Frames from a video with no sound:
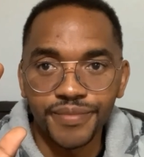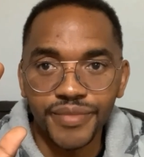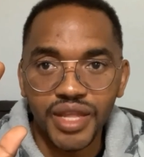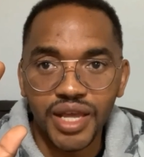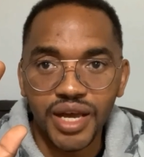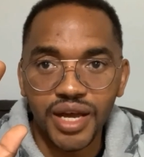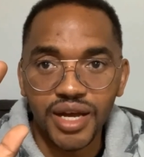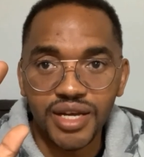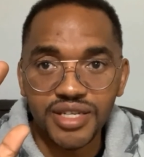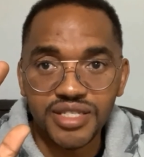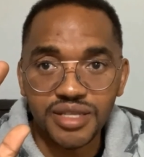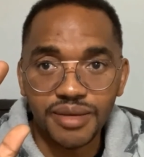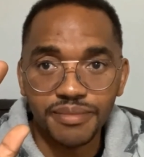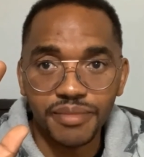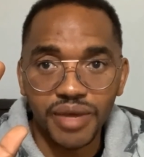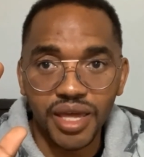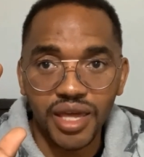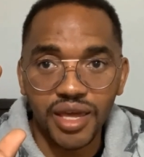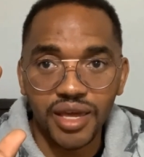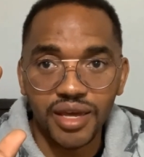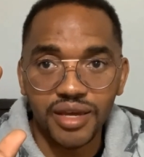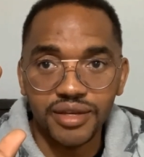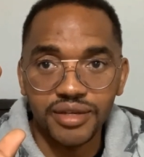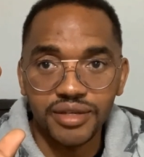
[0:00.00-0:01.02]
as a
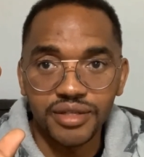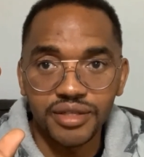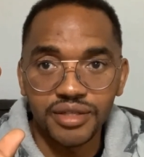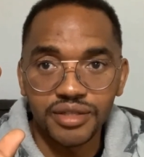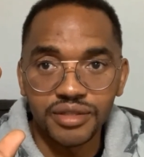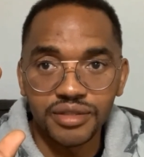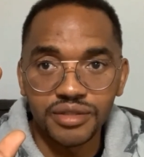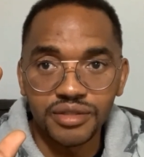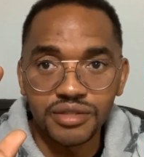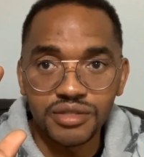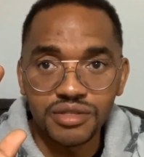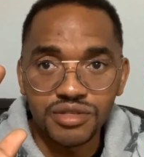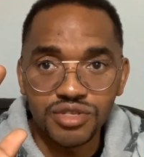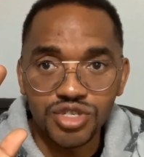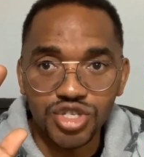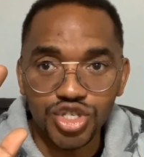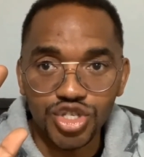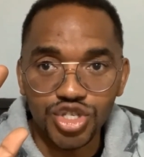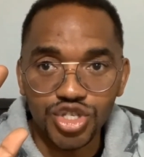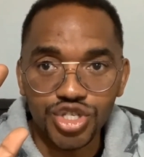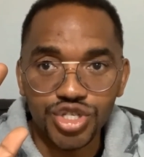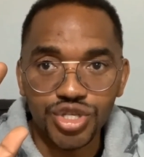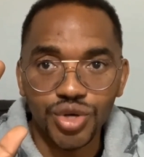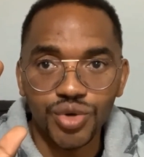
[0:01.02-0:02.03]
man. You
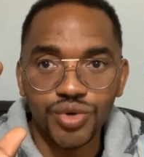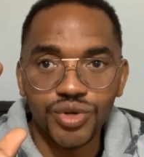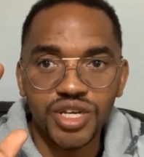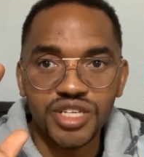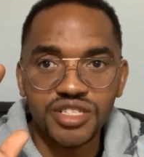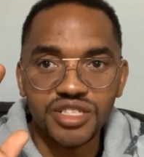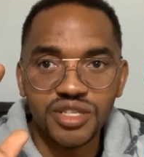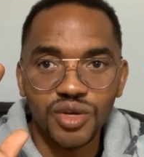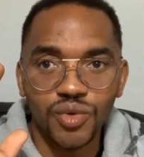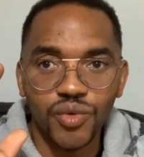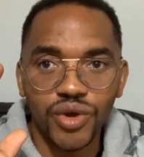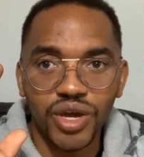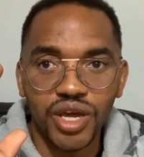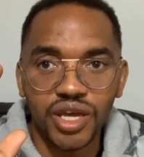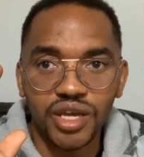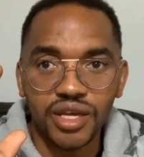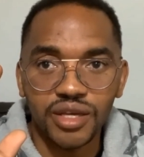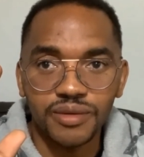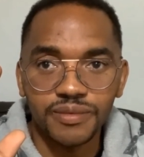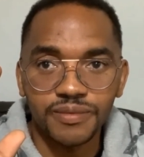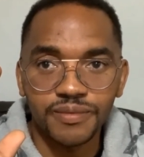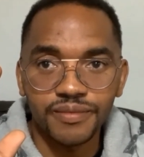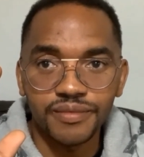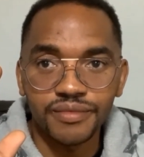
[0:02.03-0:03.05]
showed us the way.
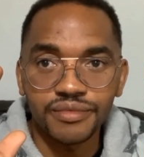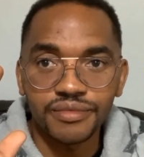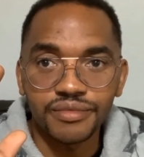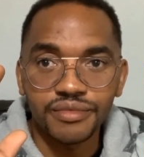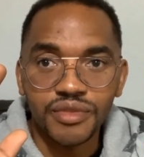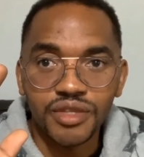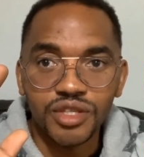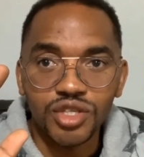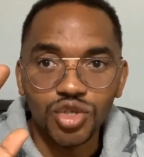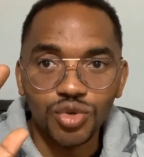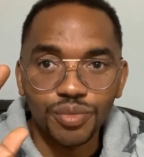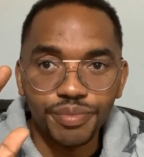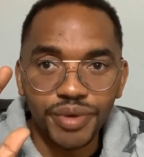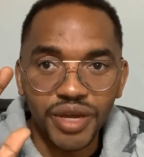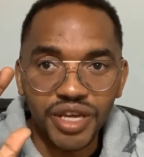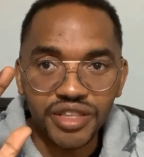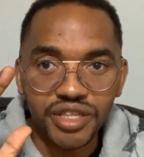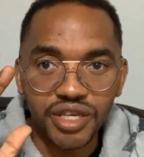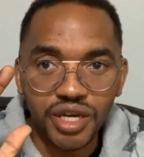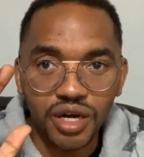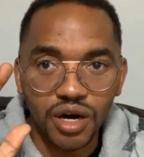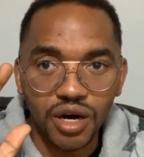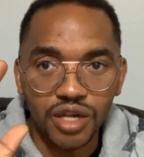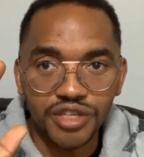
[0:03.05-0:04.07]
You paid the
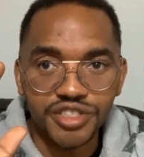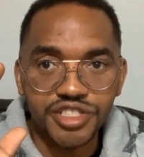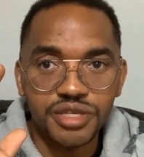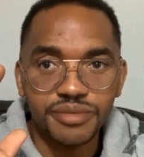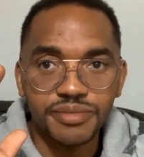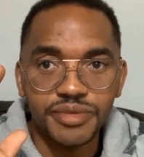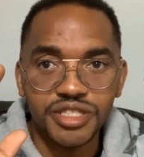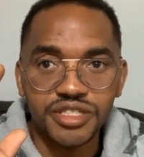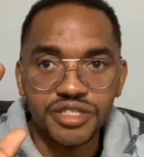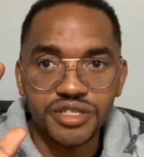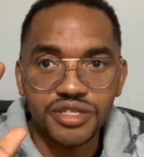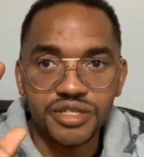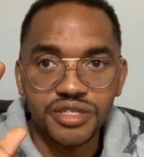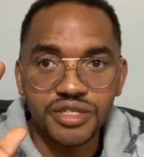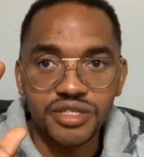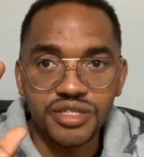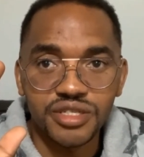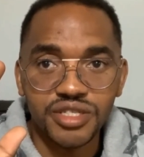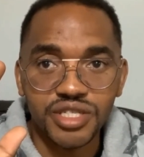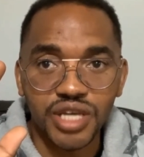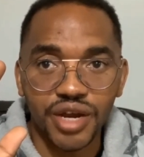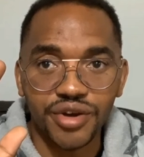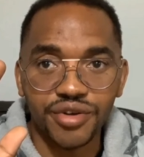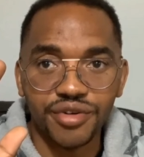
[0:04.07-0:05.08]
ultimate
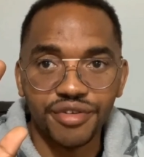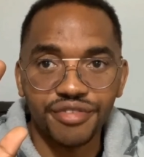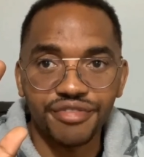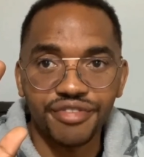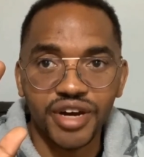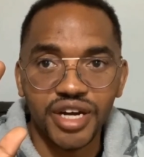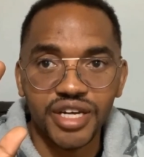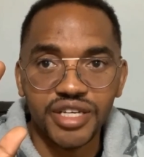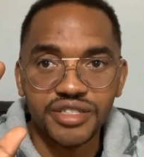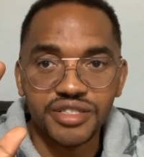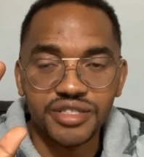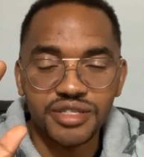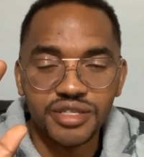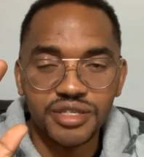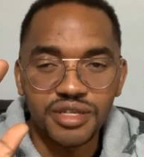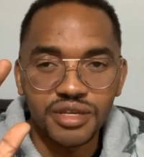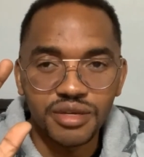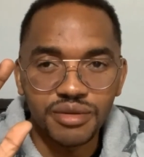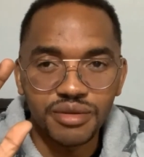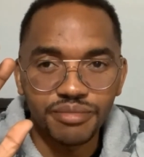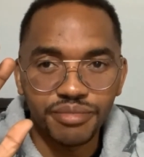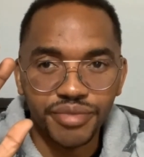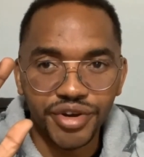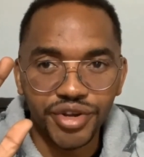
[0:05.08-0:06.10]
sacrifice
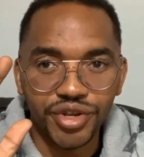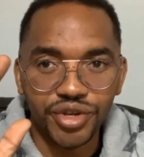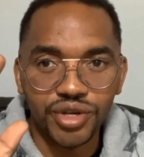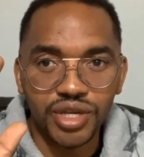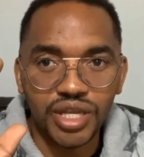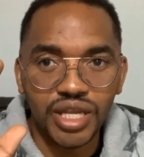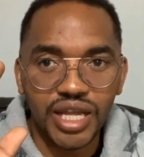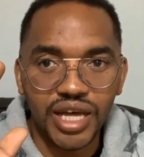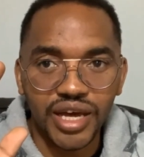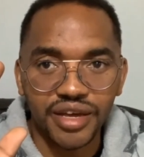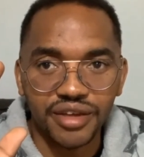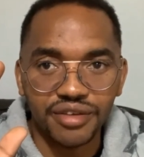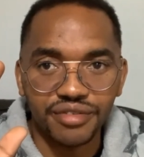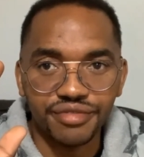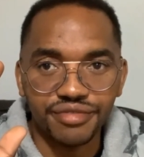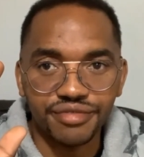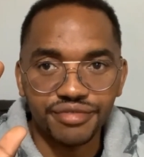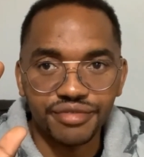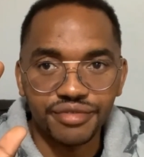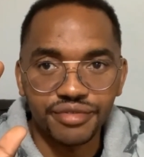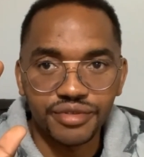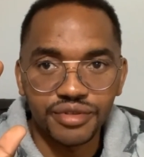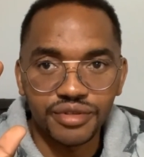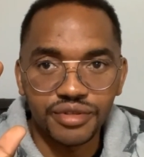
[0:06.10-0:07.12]
for your life.
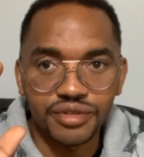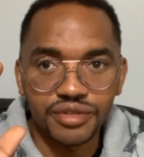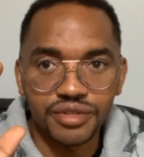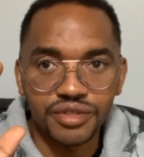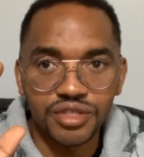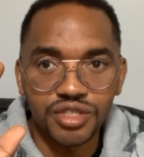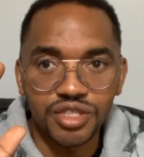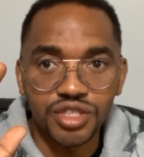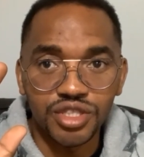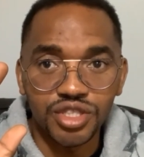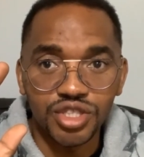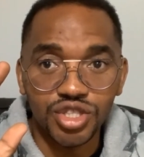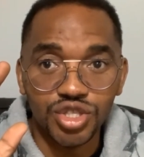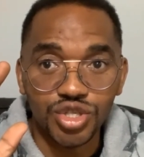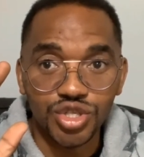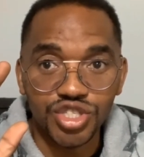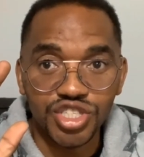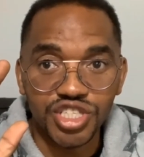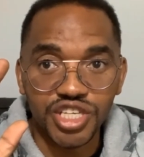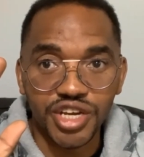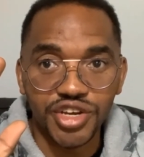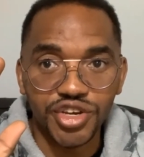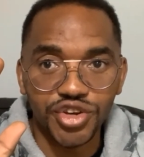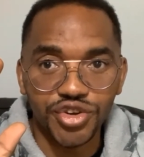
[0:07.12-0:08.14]
You
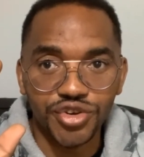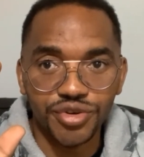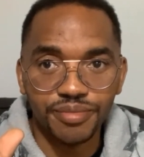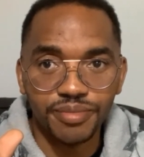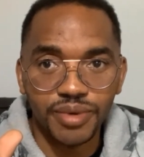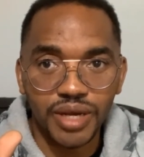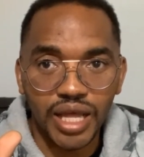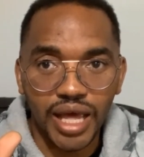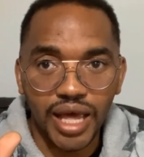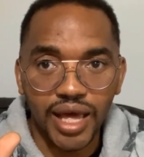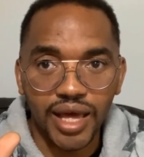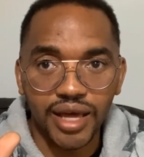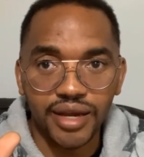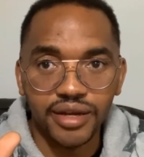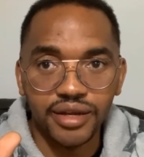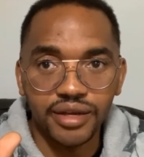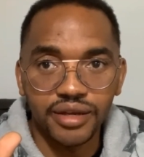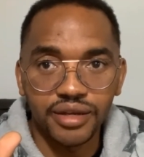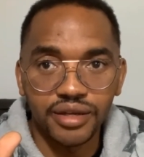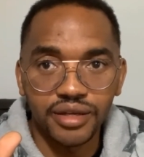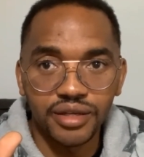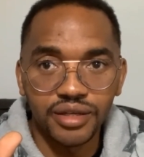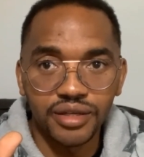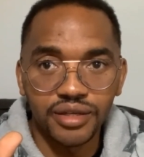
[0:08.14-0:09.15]
shed your blood
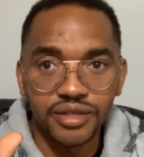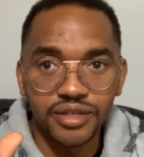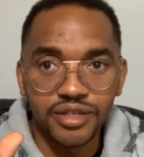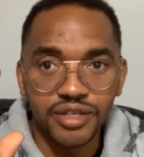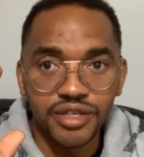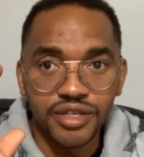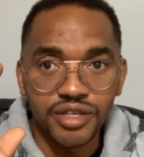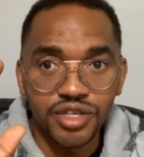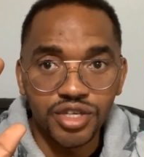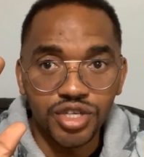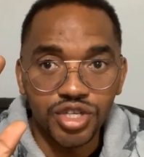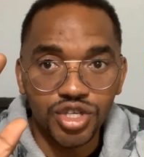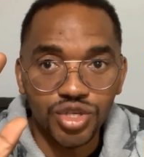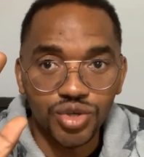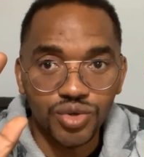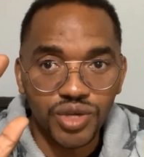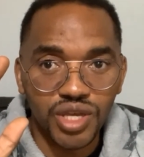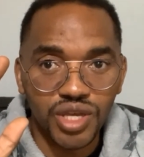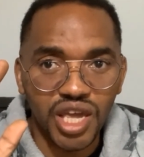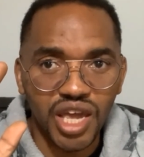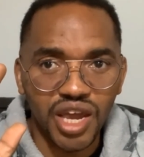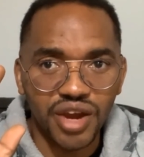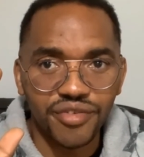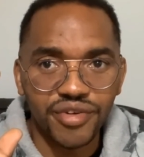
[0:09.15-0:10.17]
you
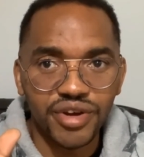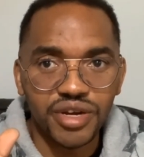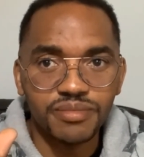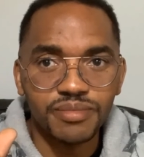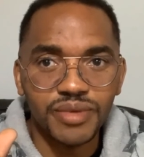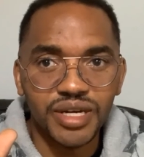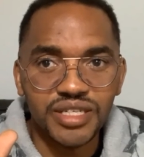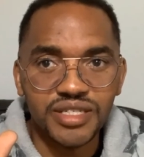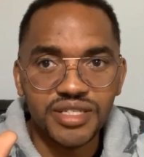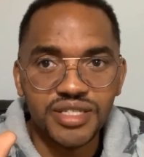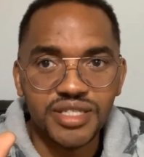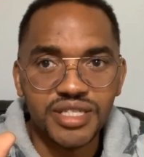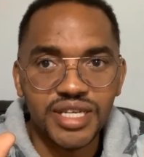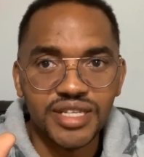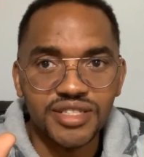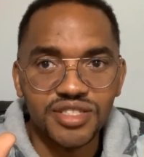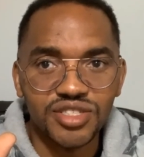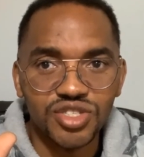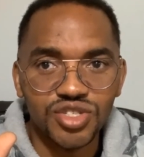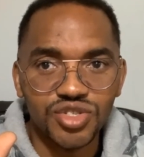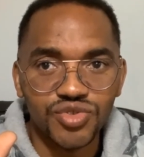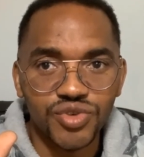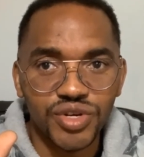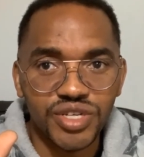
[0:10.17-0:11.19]
carried my sins,
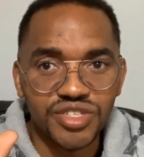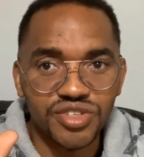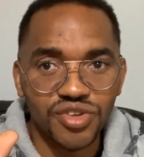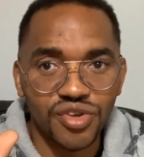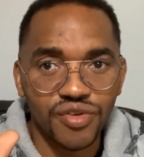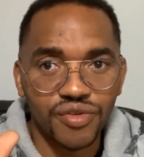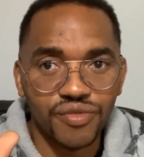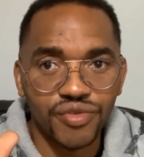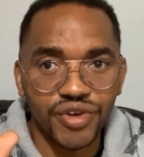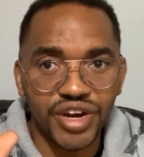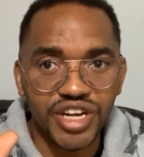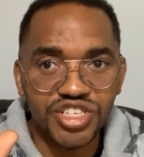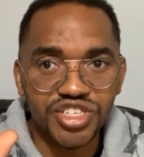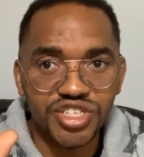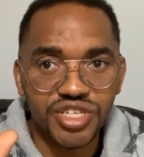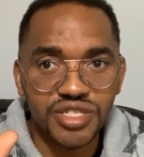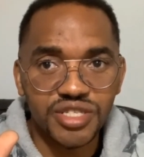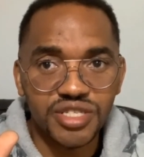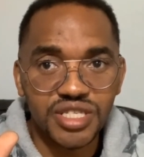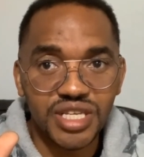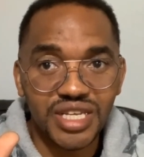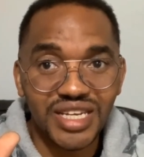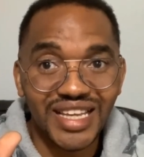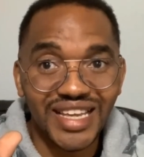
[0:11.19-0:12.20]

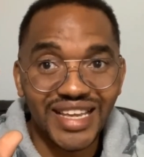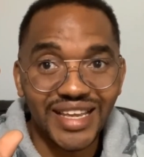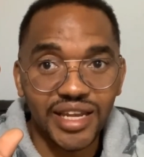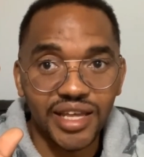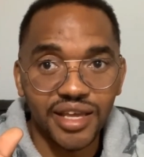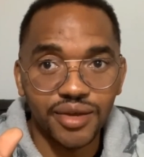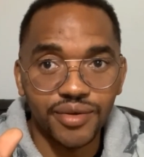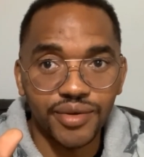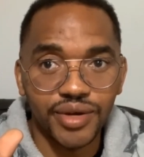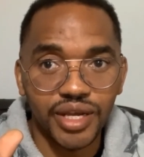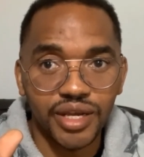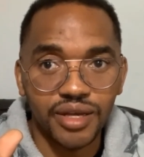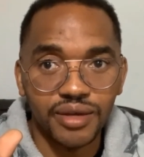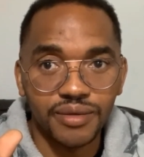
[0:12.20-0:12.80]
transgressions, and iniquity.